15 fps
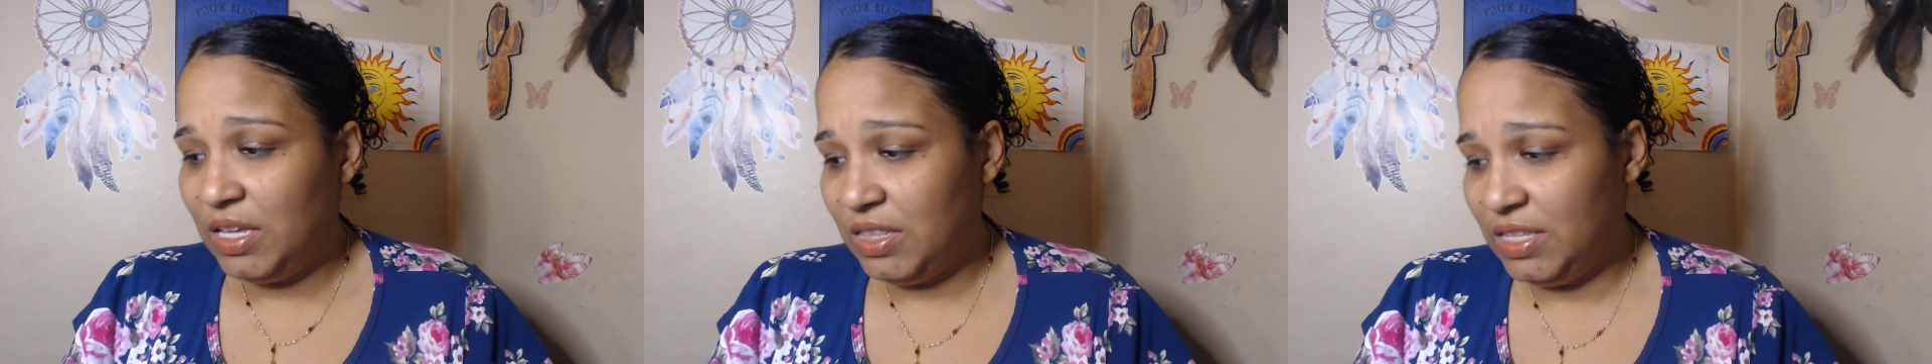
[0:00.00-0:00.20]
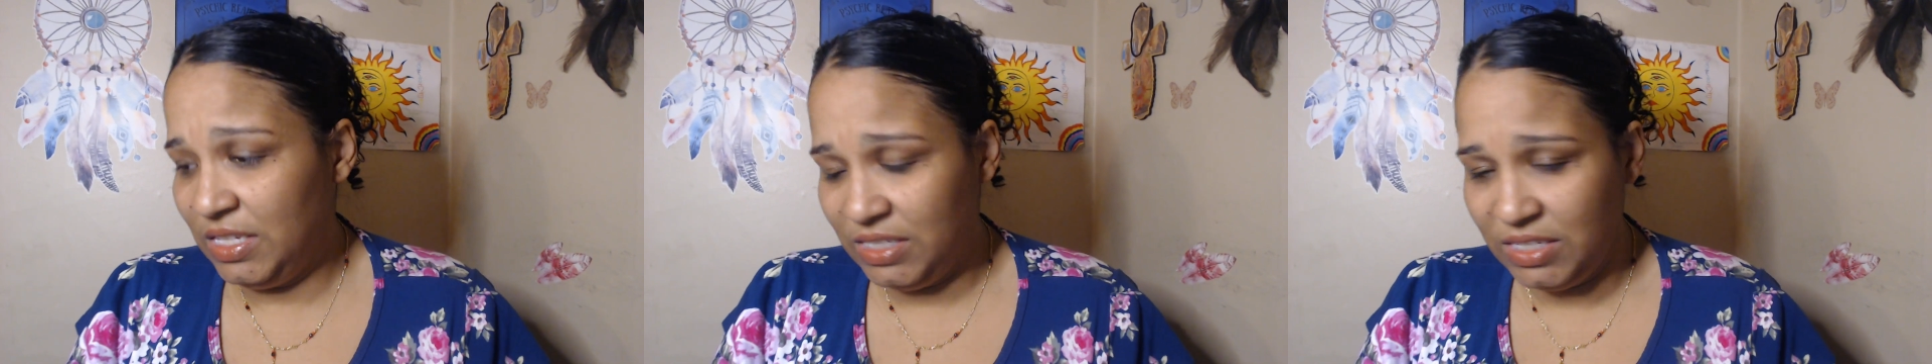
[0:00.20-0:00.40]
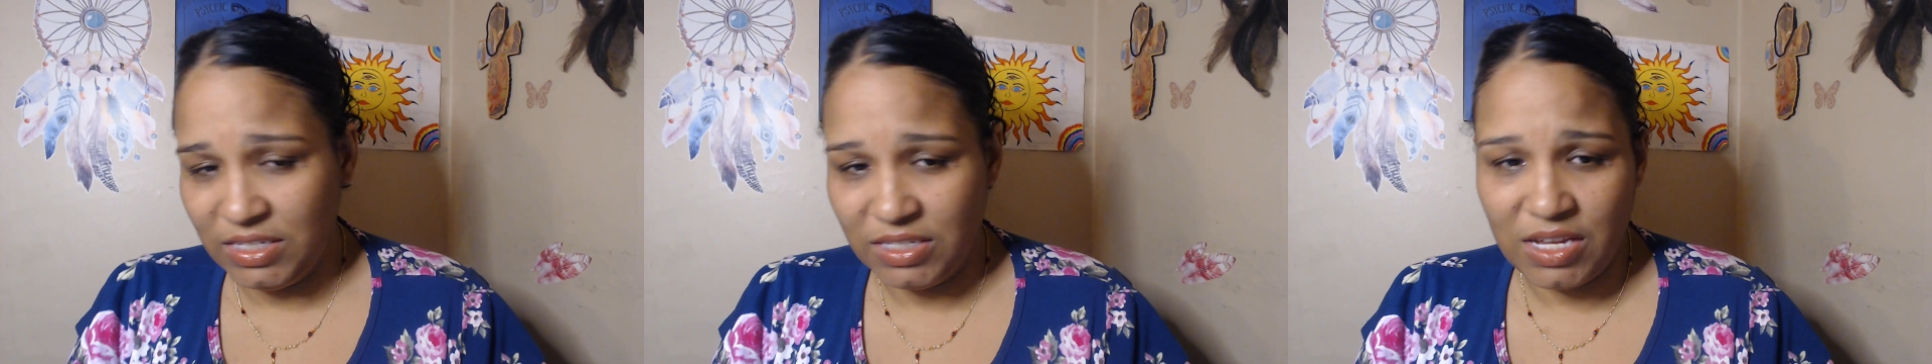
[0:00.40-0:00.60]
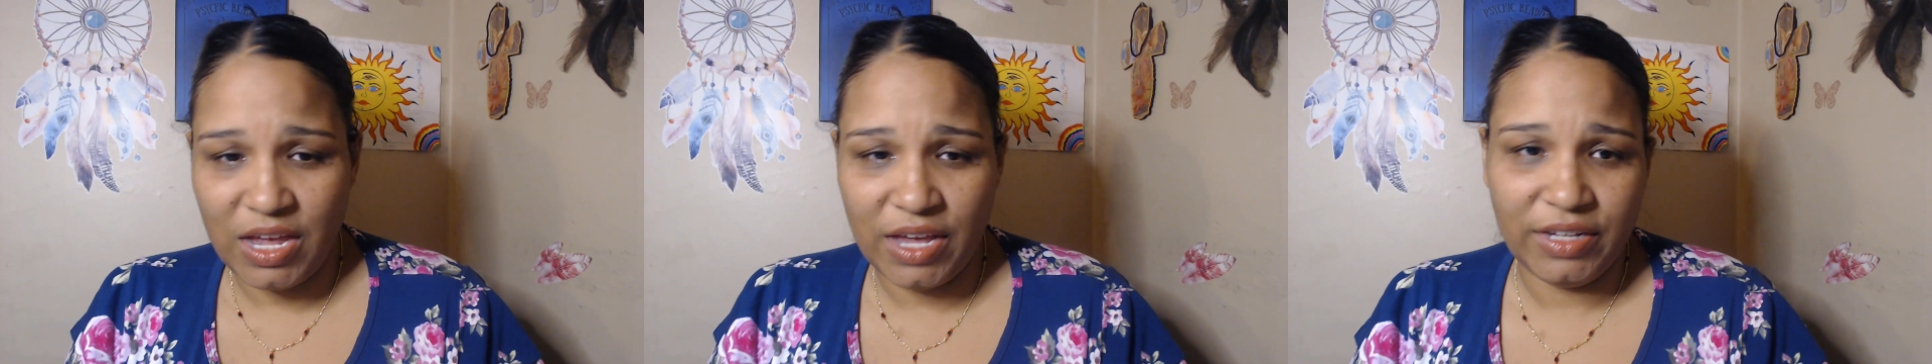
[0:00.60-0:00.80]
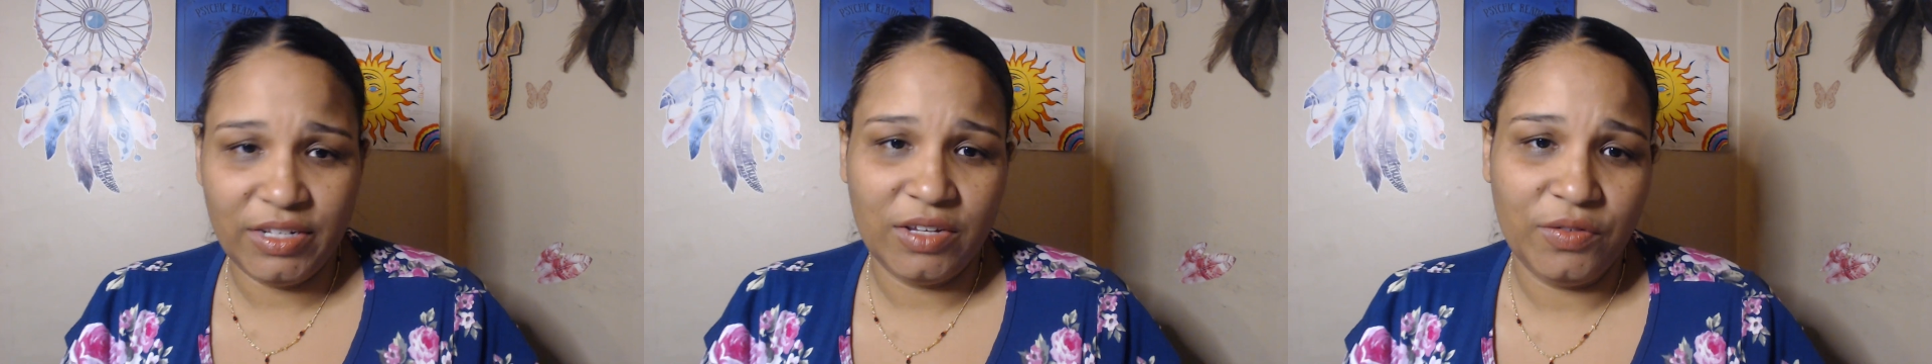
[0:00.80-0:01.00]
this is
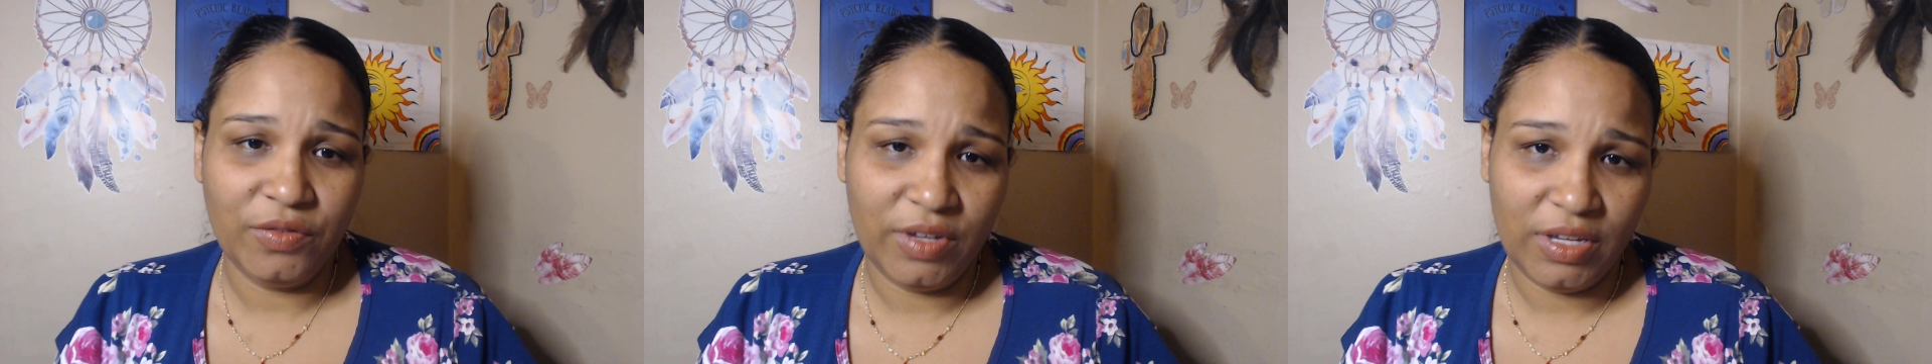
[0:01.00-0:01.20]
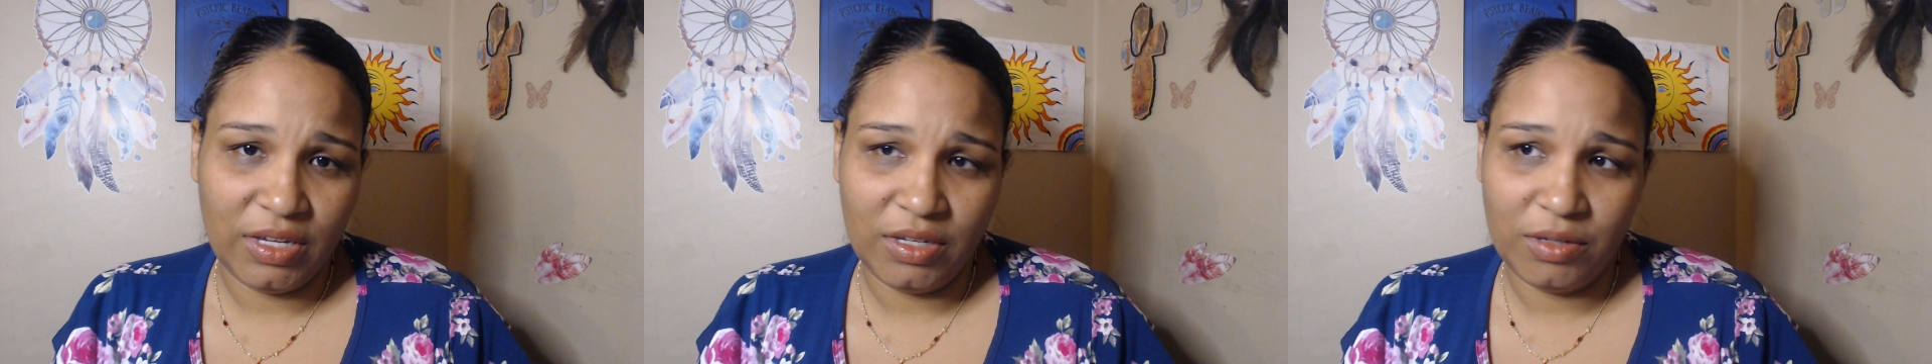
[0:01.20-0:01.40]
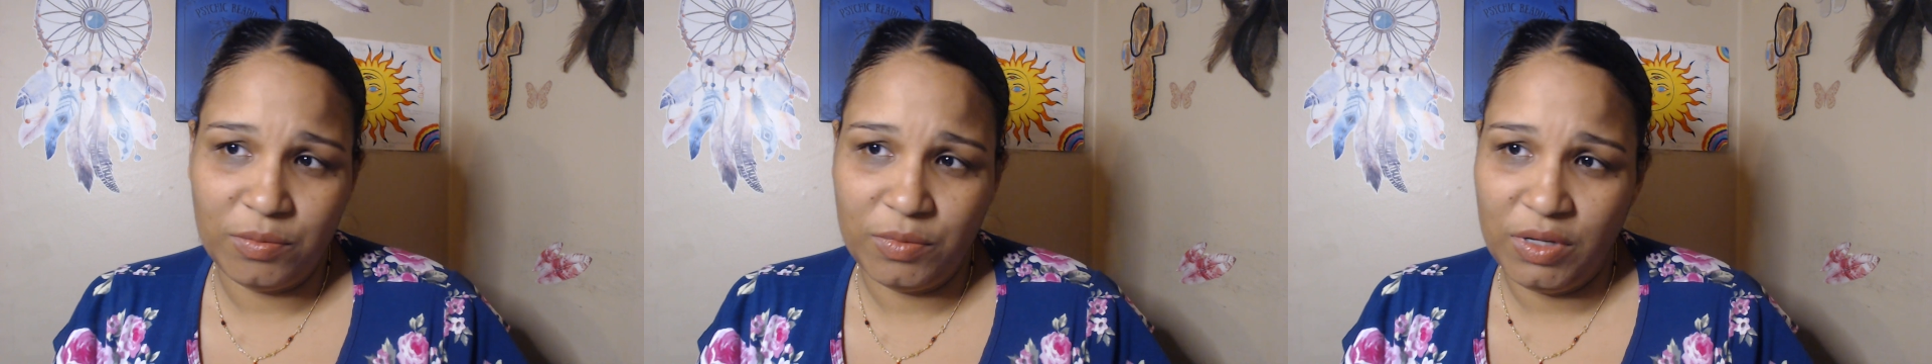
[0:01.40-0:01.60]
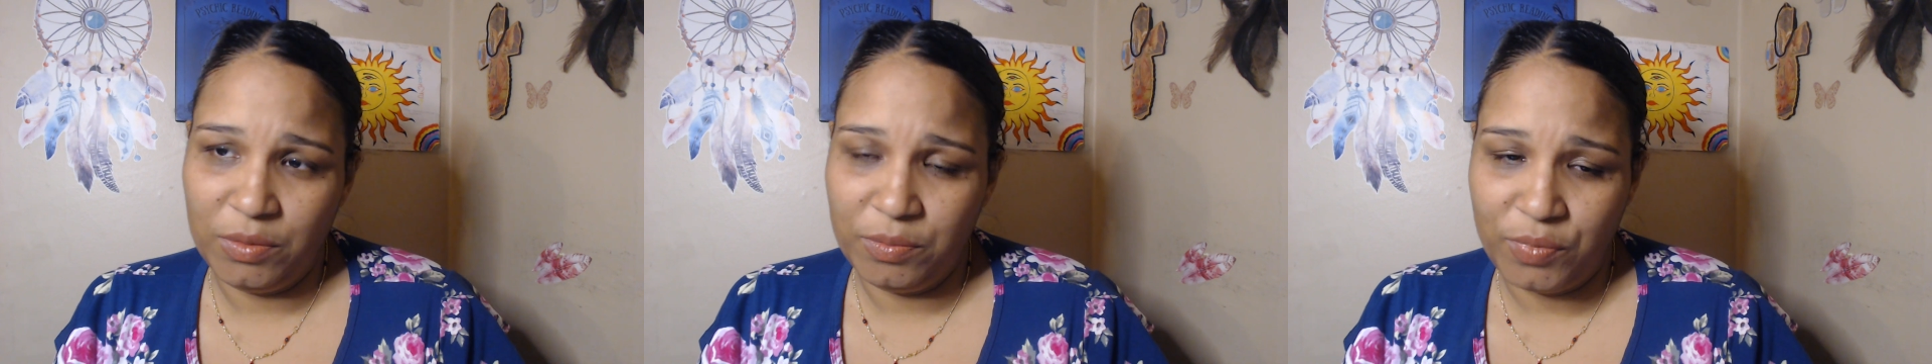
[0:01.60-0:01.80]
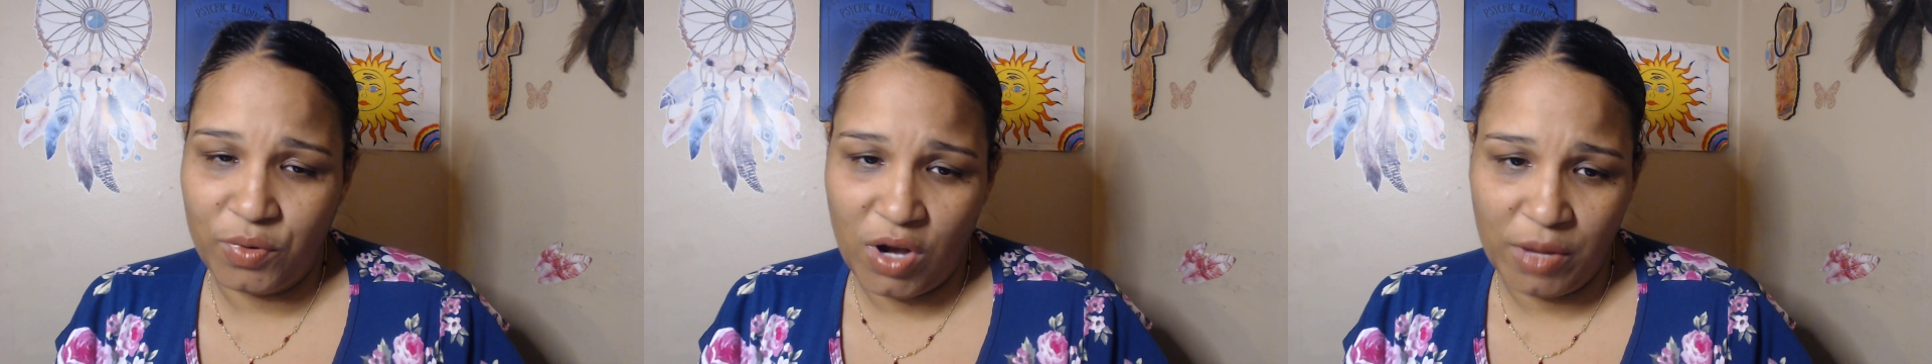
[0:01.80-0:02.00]
kind of a
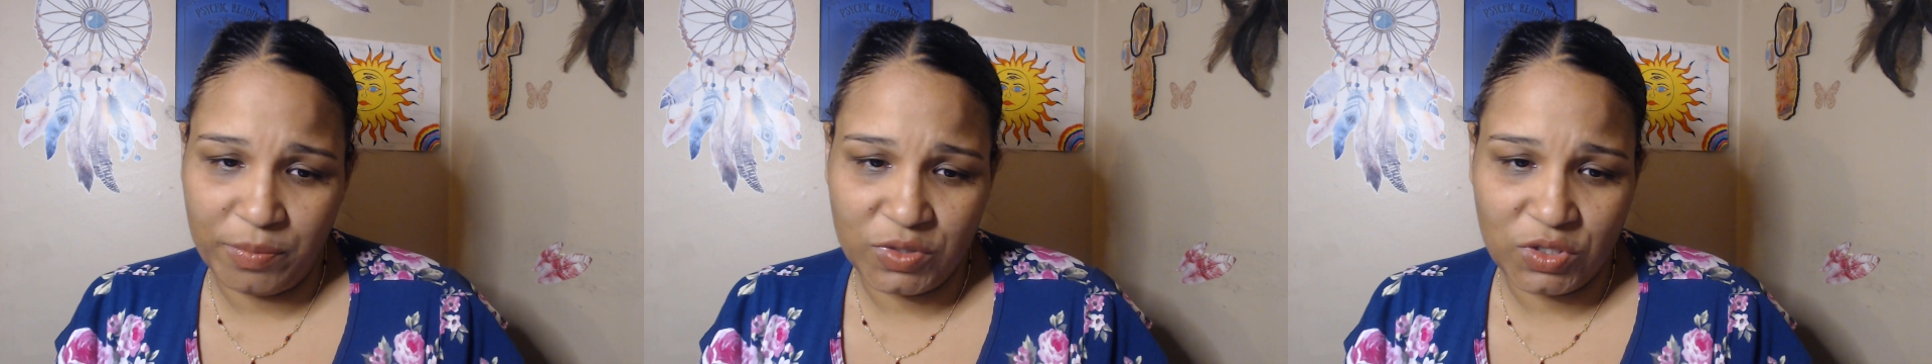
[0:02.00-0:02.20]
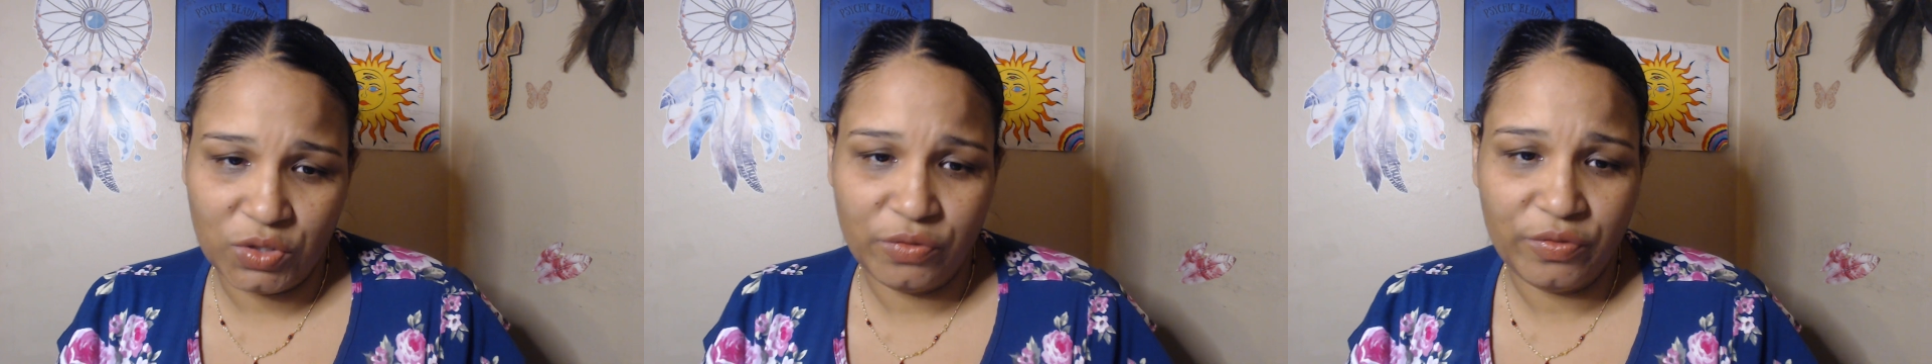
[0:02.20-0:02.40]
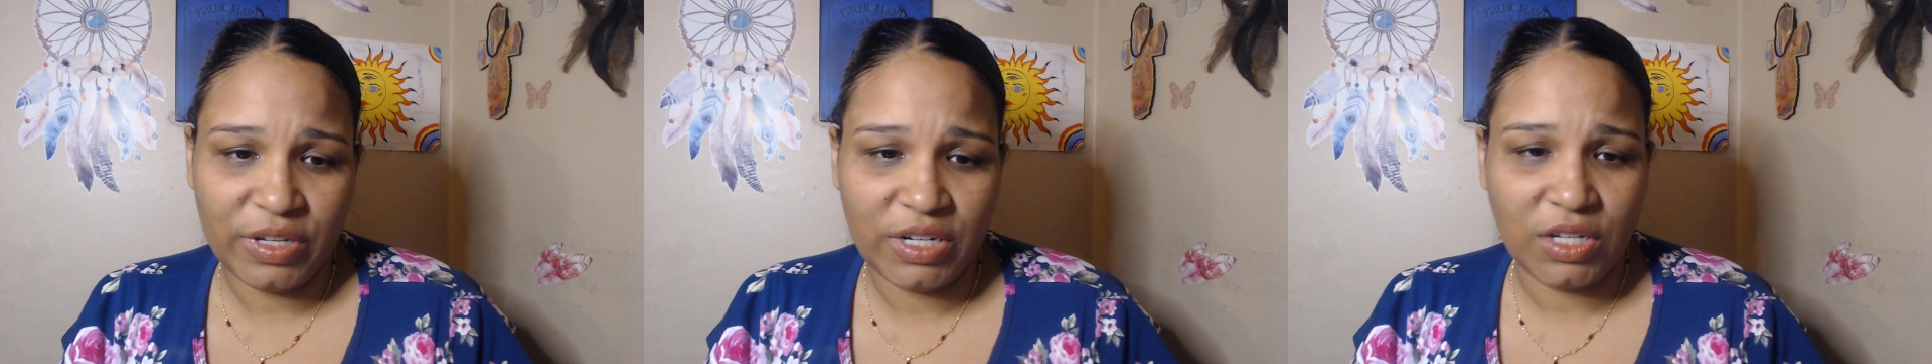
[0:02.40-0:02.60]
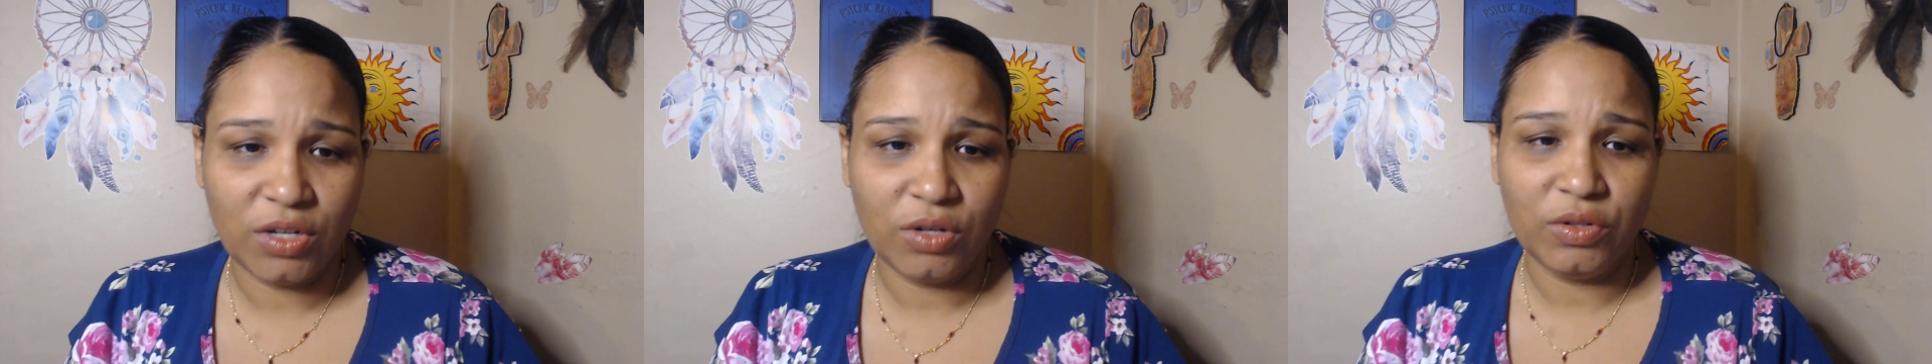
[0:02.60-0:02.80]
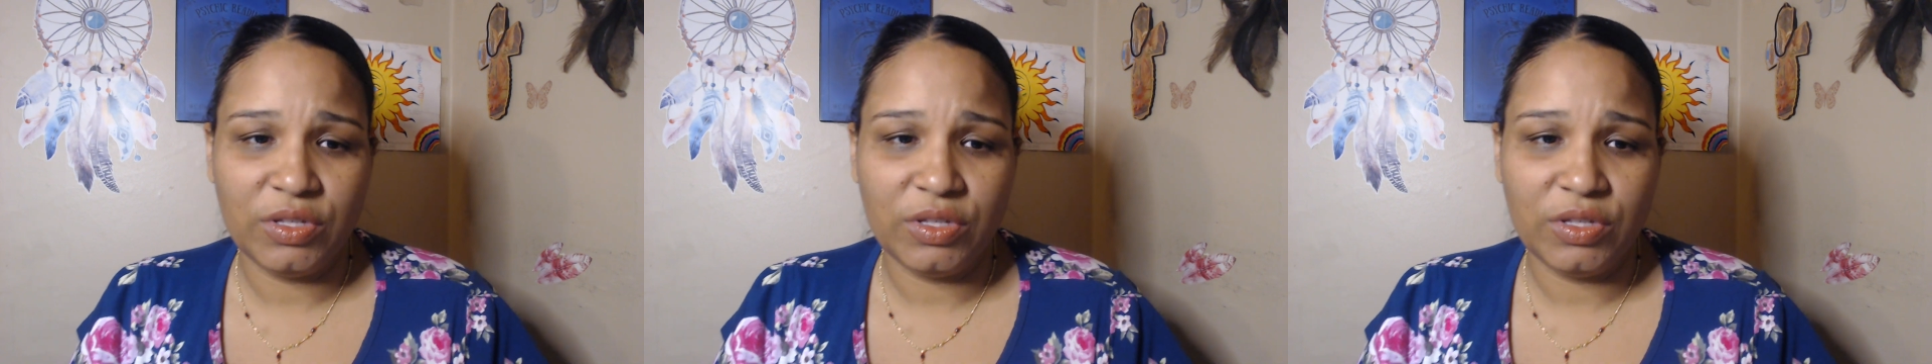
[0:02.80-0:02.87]
impromptu video.